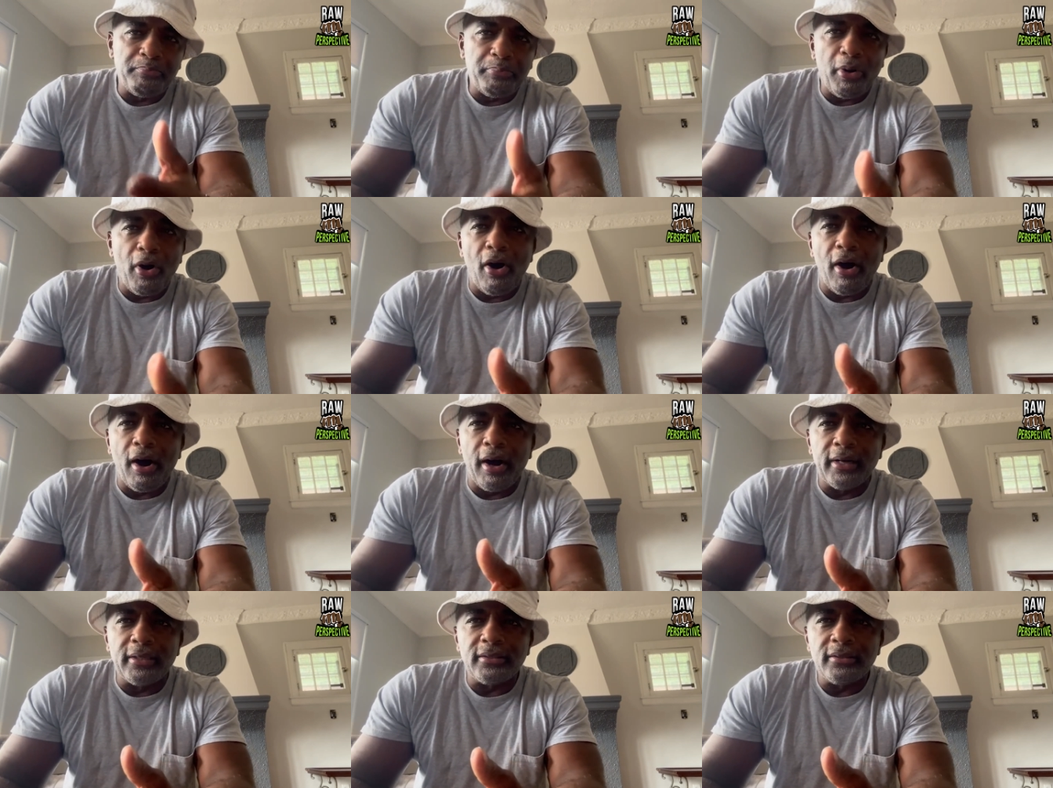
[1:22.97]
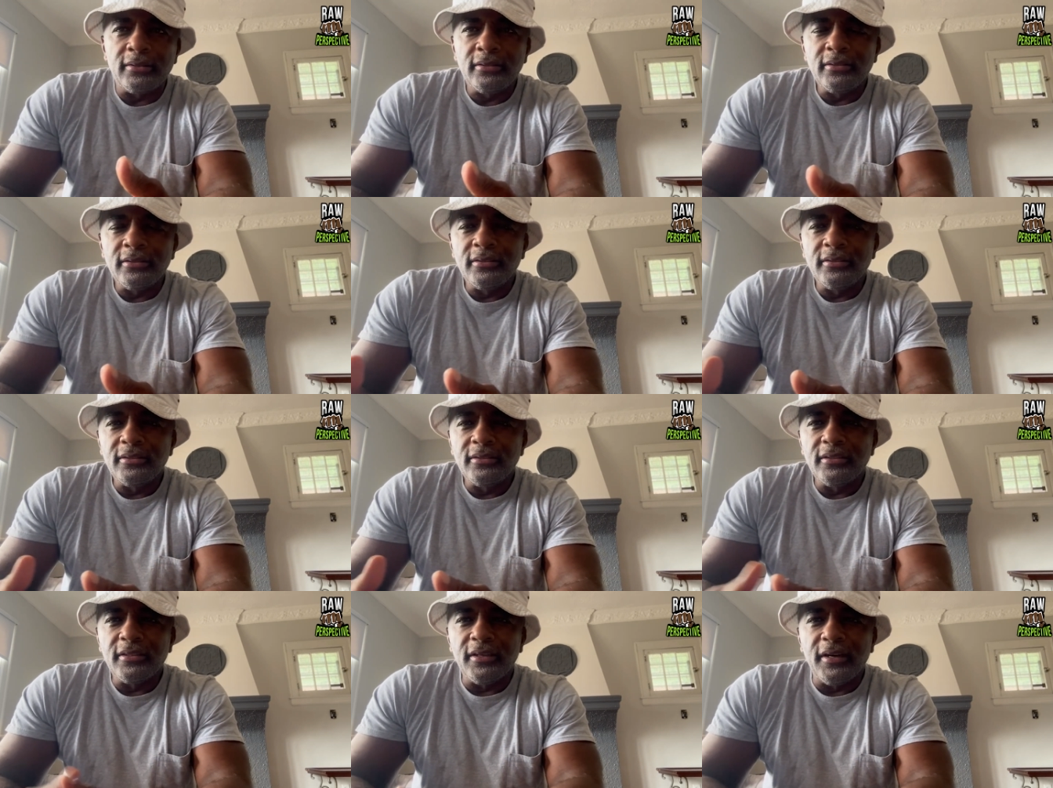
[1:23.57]
part
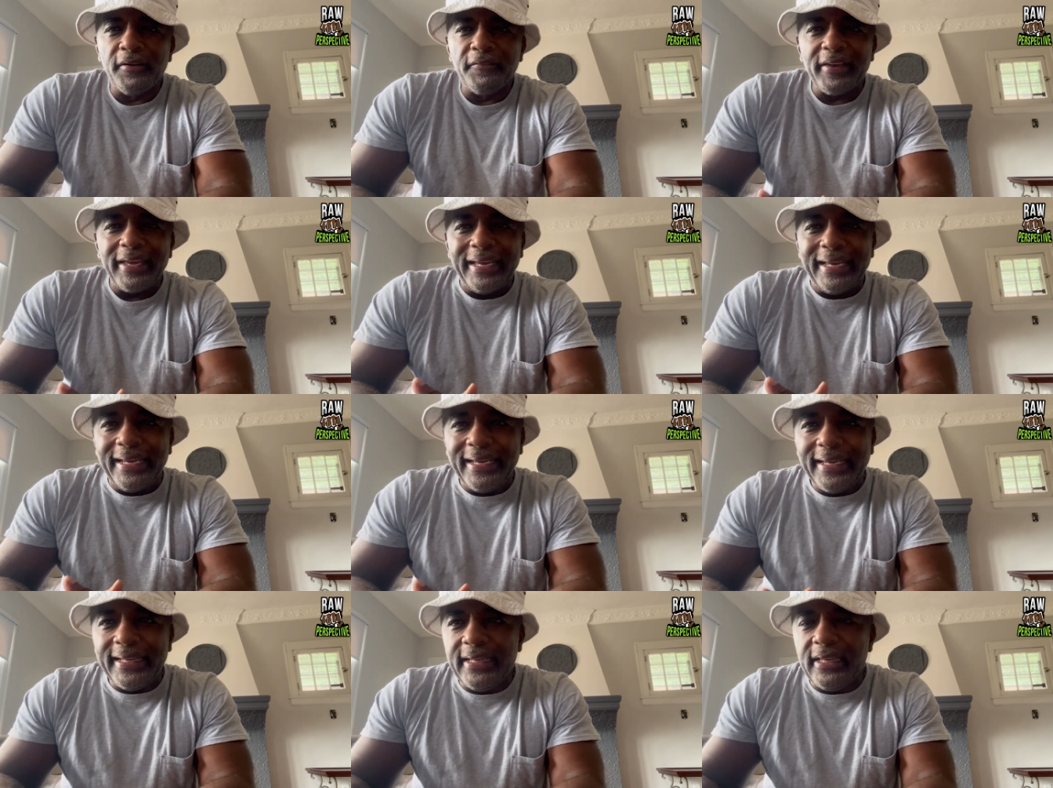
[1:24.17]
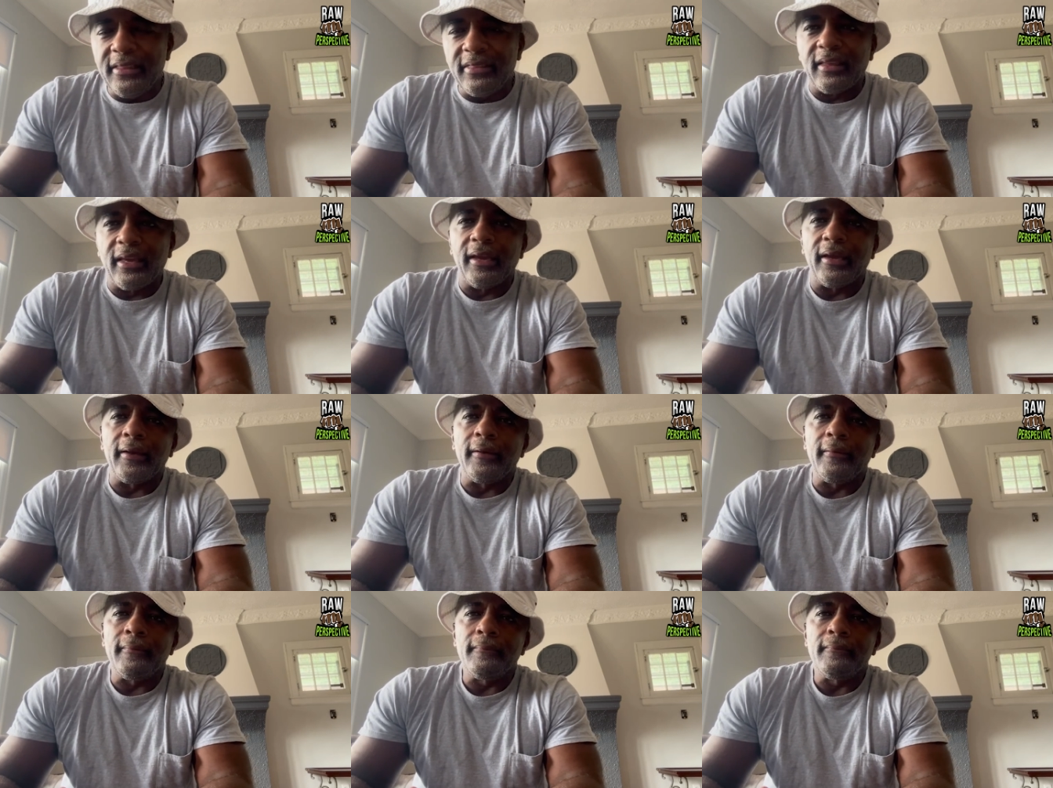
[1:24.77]
of
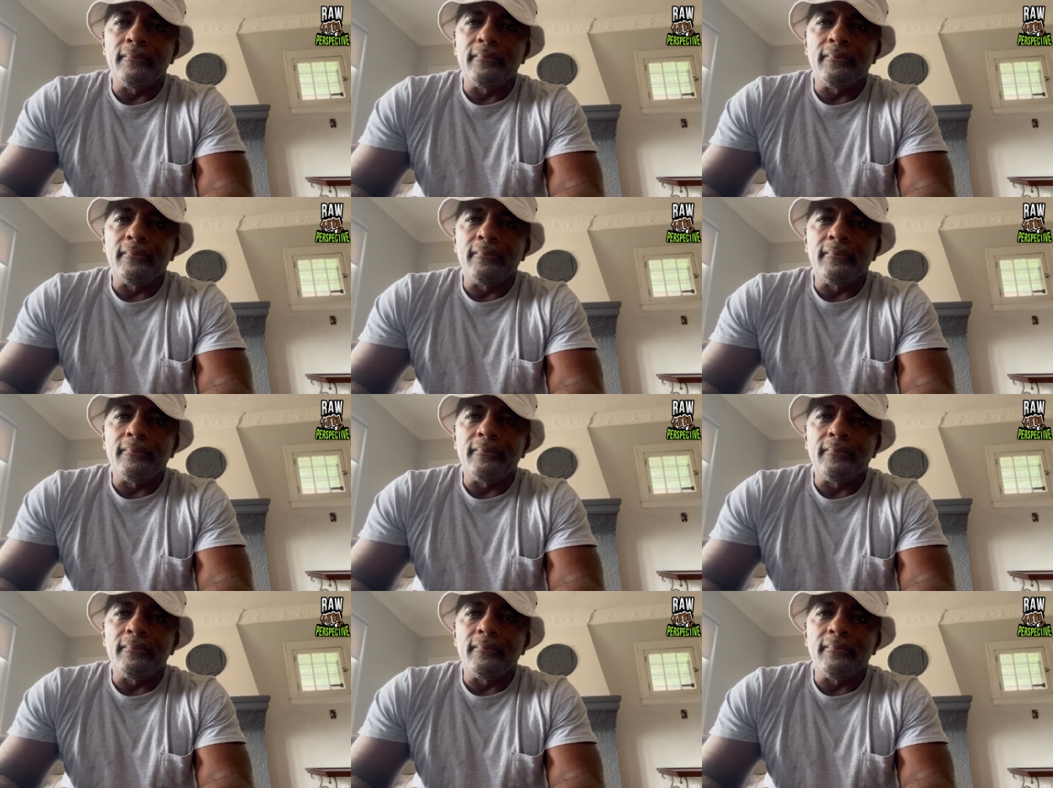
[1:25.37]
anything